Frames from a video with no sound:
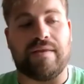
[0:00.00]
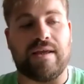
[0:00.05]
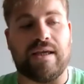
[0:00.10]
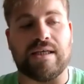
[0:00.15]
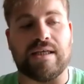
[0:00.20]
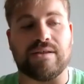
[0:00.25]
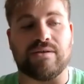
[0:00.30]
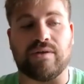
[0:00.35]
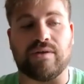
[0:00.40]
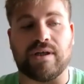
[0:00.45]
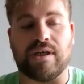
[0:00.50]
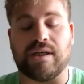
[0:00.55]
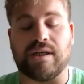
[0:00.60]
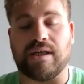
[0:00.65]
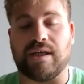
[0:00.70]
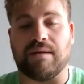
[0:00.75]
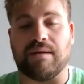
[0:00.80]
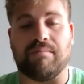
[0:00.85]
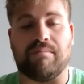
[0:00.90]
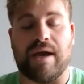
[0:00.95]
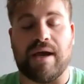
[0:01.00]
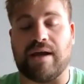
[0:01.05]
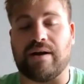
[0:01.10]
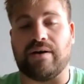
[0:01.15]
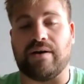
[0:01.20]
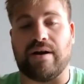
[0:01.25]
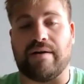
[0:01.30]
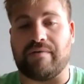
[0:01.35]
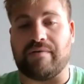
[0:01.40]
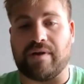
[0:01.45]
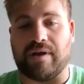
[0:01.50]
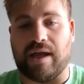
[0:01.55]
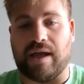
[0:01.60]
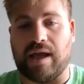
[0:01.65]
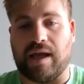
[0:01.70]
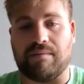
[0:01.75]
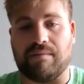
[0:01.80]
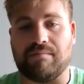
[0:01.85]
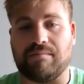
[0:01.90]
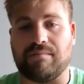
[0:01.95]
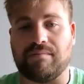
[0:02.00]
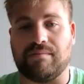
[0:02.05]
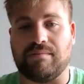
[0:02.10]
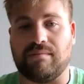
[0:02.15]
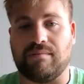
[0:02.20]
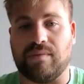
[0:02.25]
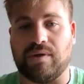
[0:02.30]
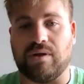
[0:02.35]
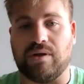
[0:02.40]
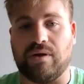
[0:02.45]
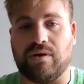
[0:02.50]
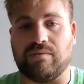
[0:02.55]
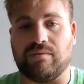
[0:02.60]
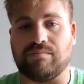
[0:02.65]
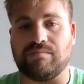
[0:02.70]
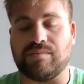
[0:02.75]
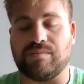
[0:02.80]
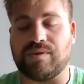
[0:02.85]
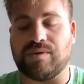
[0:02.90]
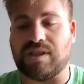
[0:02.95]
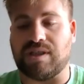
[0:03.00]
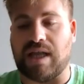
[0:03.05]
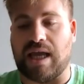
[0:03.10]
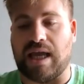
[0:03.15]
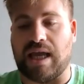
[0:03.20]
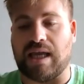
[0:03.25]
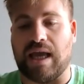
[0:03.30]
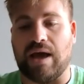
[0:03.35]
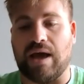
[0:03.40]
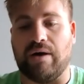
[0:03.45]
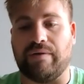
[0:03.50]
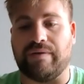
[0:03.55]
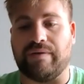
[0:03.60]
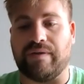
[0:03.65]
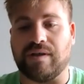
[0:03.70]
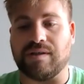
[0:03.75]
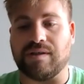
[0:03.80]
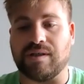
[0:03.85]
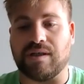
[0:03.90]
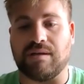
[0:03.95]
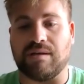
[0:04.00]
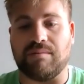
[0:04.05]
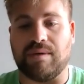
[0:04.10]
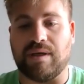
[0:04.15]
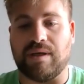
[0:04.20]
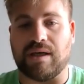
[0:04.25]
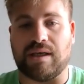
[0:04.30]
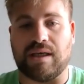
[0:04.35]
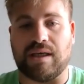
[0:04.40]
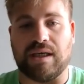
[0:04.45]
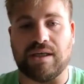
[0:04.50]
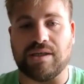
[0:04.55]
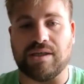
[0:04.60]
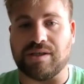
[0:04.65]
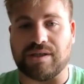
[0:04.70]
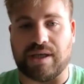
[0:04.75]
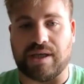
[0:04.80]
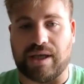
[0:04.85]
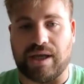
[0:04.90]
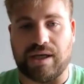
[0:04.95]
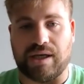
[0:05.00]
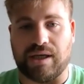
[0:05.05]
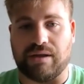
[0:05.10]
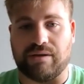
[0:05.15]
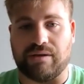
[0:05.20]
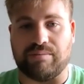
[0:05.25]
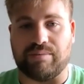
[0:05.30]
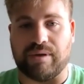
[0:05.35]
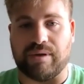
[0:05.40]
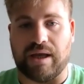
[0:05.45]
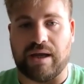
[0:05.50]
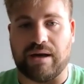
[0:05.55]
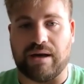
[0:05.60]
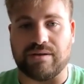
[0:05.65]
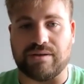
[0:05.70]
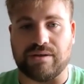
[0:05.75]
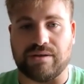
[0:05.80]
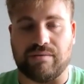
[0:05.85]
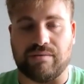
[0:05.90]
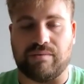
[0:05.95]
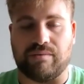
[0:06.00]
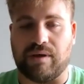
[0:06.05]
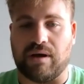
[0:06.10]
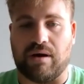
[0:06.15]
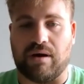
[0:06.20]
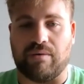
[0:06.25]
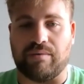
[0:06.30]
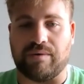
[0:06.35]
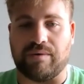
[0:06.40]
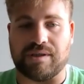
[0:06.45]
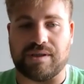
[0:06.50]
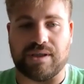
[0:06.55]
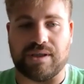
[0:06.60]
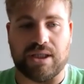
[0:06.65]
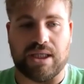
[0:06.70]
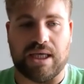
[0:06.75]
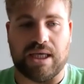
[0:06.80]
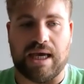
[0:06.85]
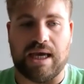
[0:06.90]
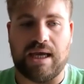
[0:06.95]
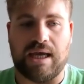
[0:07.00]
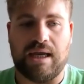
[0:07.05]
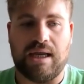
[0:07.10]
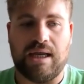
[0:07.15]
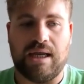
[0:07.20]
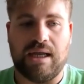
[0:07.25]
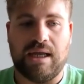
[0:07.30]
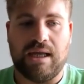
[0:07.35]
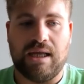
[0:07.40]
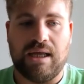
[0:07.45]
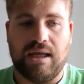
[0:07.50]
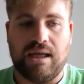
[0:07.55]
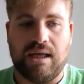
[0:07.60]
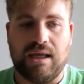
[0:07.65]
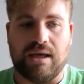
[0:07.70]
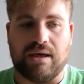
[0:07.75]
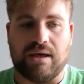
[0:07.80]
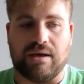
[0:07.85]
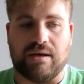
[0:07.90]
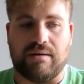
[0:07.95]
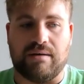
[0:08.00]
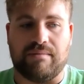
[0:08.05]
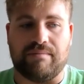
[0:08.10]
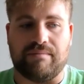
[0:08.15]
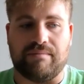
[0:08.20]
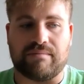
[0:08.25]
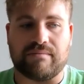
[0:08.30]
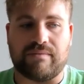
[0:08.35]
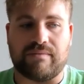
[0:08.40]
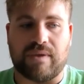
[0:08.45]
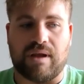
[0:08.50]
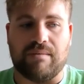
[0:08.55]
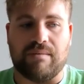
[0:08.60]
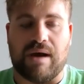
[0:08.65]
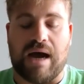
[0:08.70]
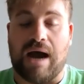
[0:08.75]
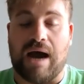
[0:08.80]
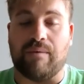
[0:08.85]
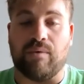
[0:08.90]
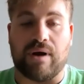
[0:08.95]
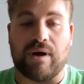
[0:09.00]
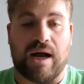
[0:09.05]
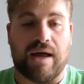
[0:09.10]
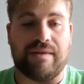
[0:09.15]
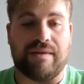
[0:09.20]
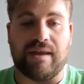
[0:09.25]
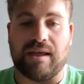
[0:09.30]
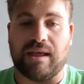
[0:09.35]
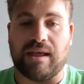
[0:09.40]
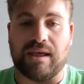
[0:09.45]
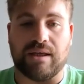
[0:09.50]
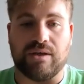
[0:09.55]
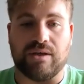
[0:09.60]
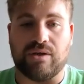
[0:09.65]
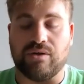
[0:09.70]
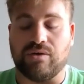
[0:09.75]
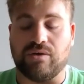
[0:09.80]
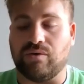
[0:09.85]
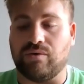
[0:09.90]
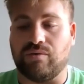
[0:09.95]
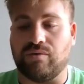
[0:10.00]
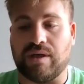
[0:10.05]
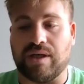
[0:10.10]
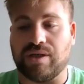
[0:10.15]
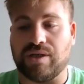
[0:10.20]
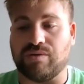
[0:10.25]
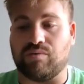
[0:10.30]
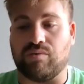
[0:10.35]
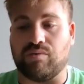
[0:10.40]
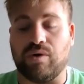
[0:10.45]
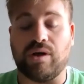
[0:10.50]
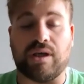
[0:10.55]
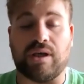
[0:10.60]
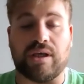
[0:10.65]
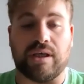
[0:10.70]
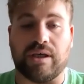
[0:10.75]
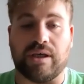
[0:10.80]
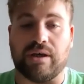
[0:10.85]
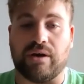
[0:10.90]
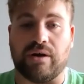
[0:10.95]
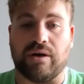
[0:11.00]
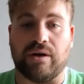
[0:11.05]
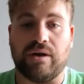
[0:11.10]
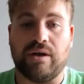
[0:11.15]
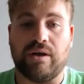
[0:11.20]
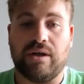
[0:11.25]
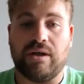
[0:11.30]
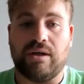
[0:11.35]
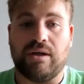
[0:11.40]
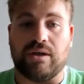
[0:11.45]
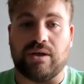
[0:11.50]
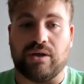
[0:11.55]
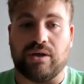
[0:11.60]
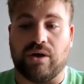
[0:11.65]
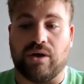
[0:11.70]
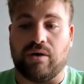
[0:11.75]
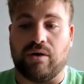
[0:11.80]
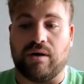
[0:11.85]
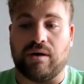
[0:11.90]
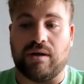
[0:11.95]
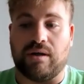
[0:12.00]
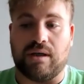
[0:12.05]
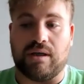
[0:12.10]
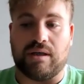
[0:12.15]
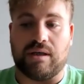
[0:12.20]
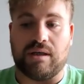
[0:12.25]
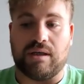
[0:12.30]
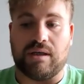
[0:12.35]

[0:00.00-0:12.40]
think he's only going to get better every game. You know, staying healthy is going to be a key, just like any other player. So we all want to see that. What I think he can do his rookie year, you know,